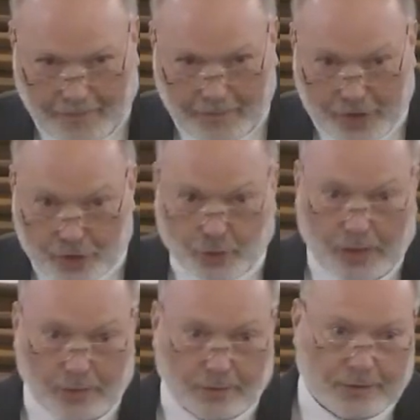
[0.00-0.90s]
But he
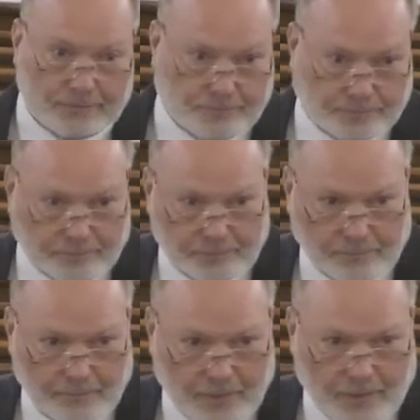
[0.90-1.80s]
struggled.
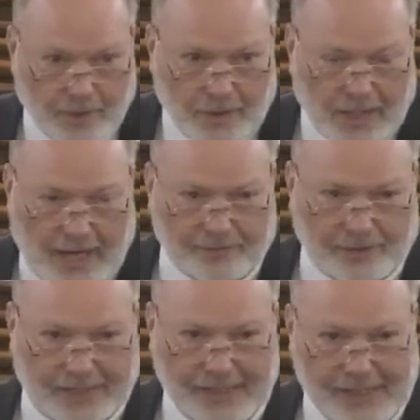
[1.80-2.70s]
After
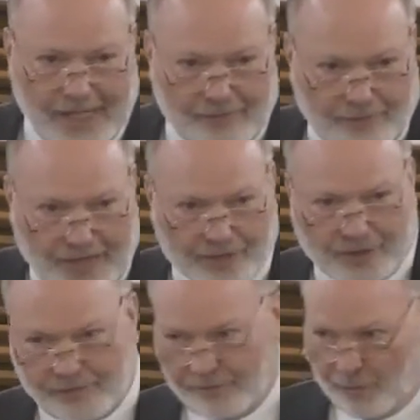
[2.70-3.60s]
he had
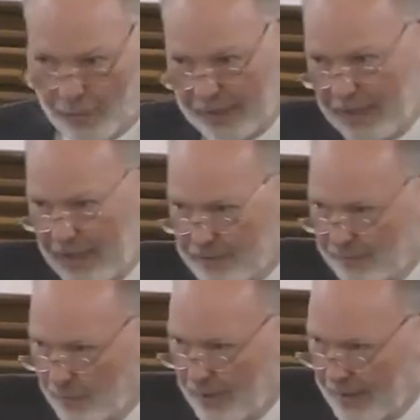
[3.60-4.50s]
fasted for 40 days and
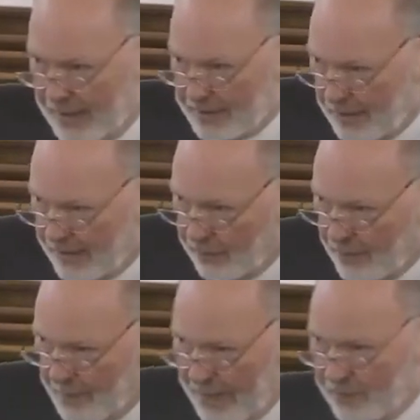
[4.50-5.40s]
40 nights, I like the
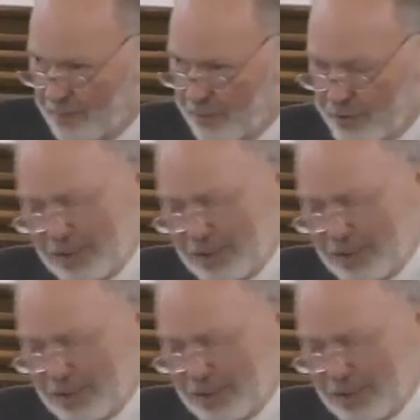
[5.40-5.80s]
way Matthew puts it.